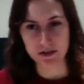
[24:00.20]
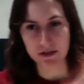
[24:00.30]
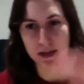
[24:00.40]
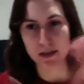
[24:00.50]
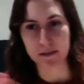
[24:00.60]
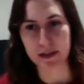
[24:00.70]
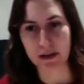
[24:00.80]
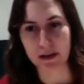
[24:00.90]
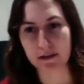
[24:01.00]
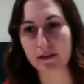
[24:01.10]
collapse
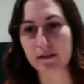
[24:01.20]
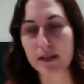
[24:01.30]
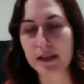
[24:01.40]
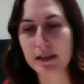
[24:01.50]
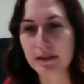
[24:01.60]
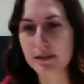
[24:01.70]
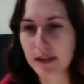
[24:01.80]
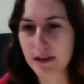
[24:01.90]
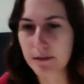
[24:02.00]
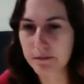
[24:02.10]
down
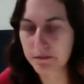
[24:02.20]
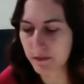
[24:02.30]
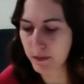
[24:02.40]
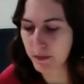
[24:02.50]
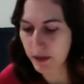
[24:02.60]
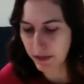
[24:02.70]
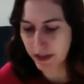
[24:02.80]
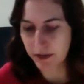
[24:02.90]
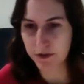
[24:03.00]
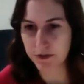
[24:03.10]
and become
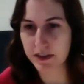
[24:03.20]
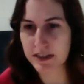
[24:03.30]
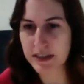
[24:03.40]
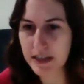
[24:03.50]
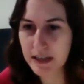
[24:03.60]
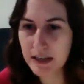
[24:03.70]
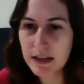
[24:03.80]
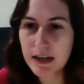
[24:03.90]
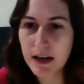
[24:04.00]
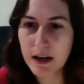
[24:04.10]
black holes when they die,
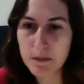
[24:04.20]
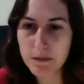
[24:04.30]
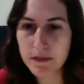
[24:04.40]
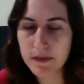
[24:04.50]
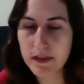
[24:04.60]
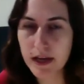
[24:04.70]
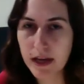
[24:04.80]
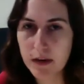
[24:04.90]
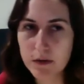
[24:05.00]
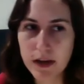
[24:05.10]

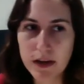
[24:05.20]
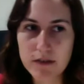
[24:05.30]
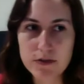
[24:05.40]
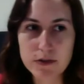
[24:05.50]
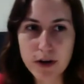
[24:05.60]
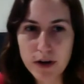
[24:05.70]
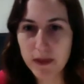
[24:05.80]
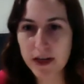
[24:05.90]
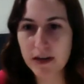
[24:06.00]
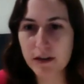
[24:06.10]
that would have. So
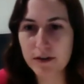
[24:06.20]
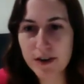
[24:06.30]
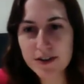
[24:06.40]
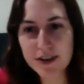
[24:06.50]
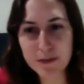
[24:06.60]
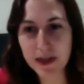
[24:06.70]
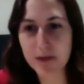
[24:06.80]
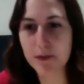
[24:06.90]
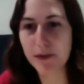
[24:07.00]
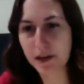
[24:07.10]
if our sun
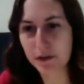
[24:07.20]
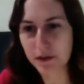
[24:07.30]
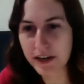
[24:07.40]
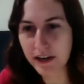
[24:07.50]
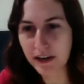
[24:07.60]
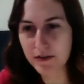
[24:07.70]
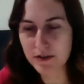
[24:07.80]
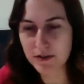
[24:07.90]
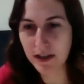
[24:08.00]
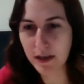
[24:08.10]
became a black hole right now and
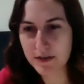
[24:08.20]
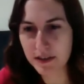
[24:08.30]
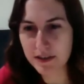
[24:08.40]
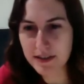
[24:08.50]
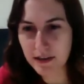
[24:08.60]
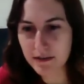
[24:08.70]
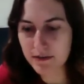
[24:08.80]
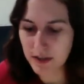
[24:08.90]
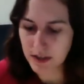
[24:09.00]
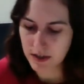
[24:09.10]
just collapsed on itself,
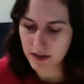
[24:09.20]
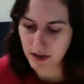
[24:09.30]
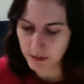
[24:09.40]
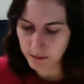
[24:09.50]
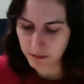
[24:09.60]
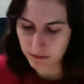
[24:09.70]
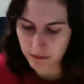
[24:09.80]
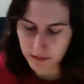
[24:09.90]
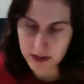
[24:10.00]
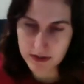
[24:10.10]

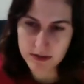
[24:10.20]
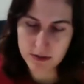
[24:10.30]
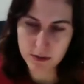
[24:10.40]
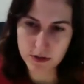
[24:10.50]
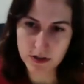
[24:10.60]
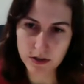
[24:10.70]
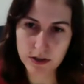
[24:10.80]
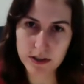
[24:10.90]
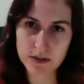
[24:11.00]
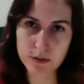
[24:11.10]
its Schwarzschild
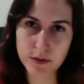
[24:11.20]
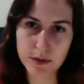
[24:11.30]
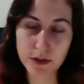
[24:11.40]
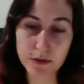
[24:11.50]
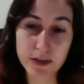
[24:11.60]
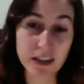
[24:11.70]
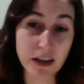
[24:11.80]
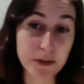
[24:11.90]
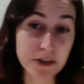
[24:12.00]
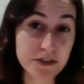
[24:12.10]
radius would be about 3
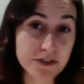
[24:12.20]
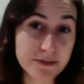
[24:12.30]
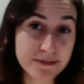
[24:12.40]
kilometers.